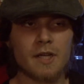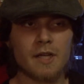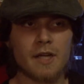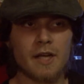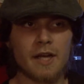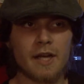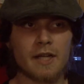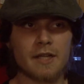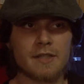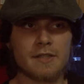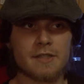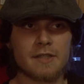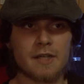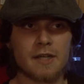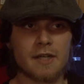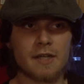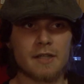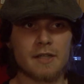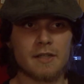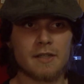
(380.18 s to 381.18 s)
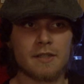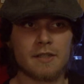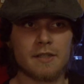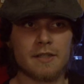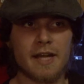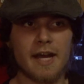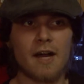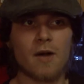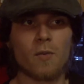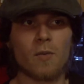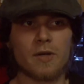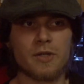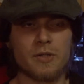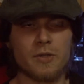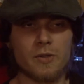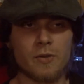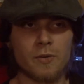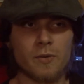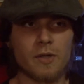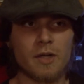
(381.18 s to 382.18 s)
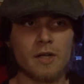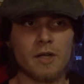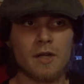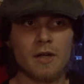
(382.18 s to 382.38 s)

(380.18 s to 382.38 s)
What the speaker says: And now when you